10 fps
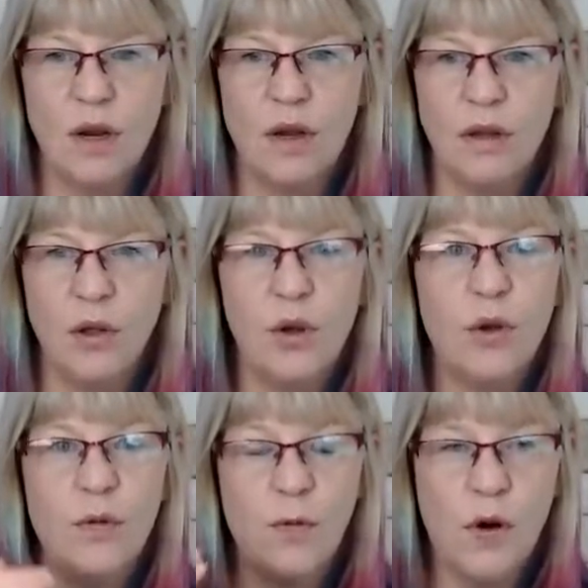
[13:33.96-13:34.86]
look
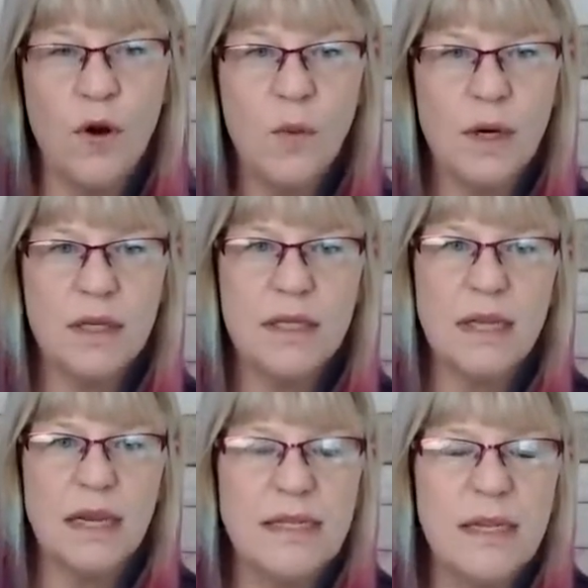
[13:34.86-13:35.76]
forwards,
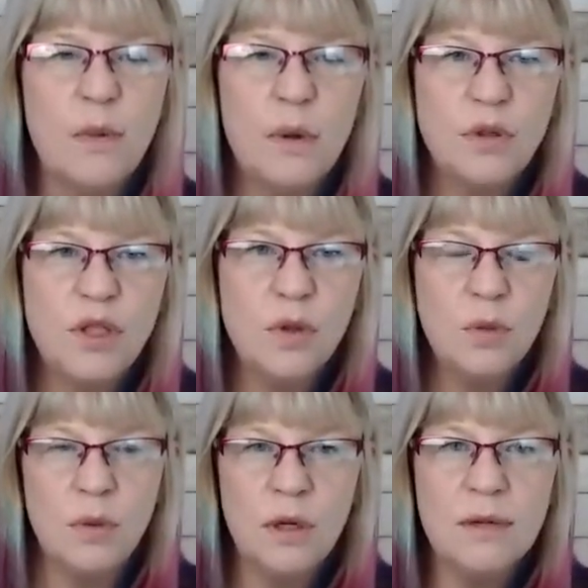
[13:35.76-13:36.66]
I say, well, do you know
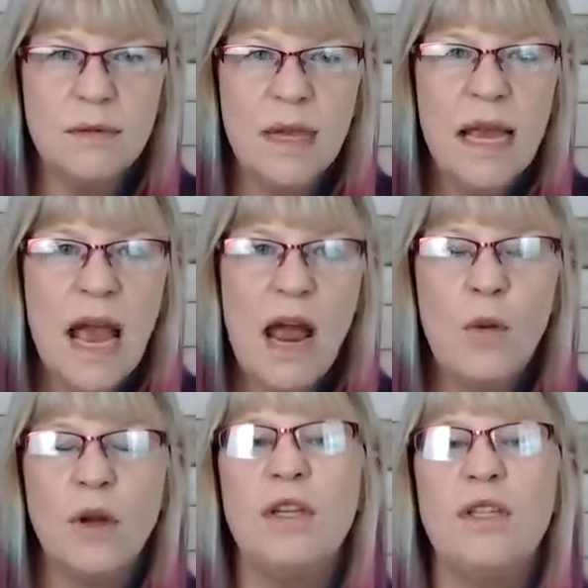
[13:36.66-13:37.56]
what? I
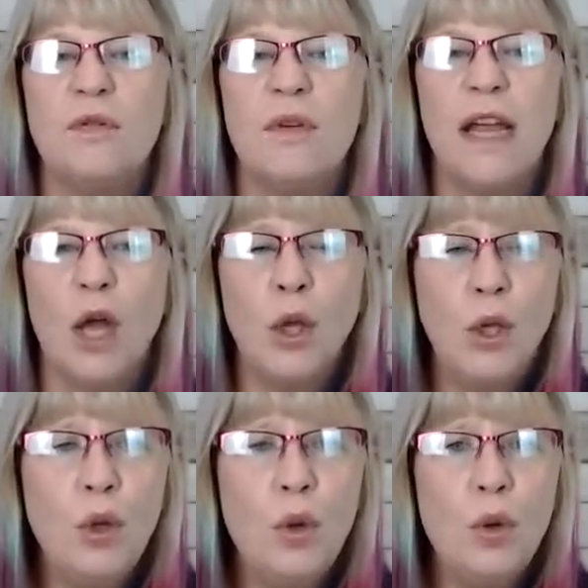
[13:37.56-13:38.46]
want you to write a
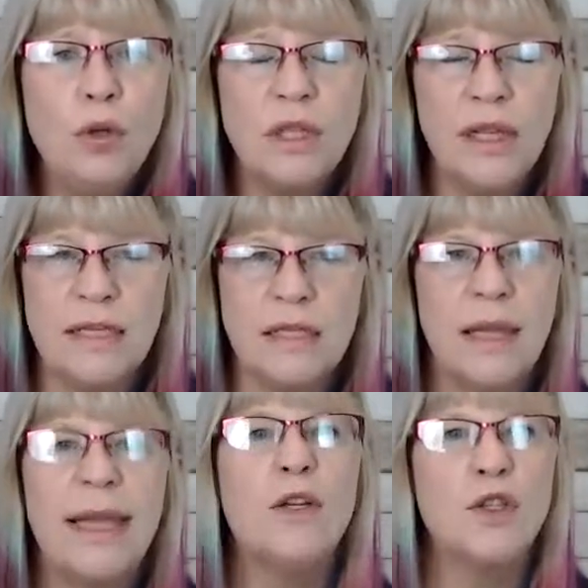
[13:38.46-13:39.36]
huge list,
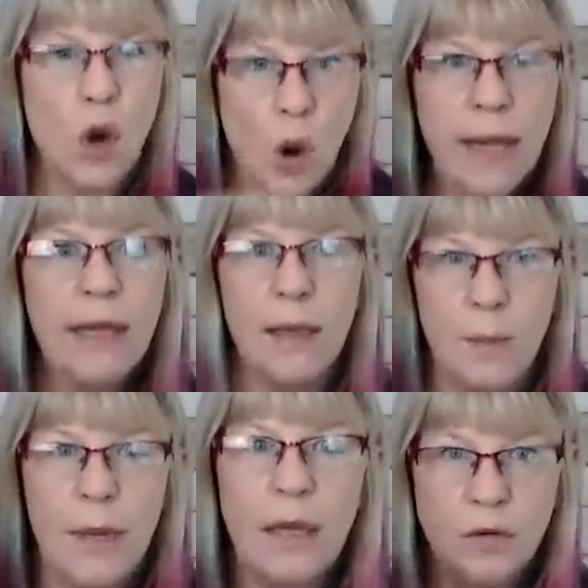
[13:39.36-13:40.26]
like a toilet
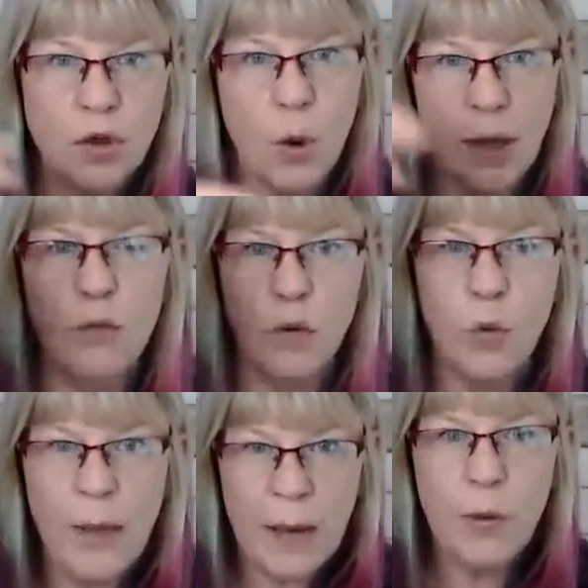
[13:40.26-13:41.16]
roll
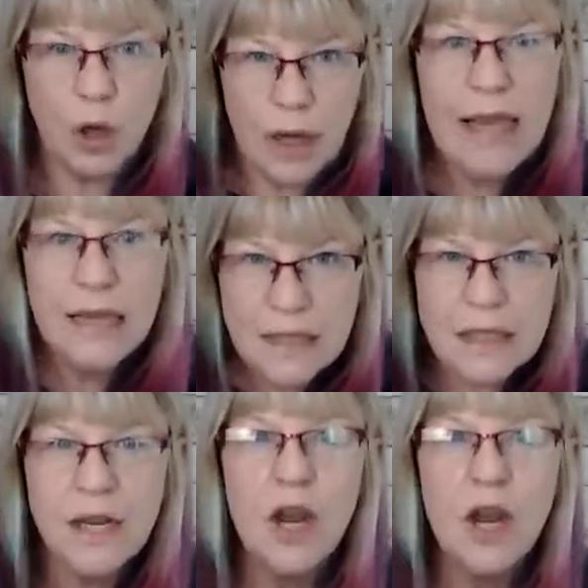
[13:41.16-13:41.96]
paper list.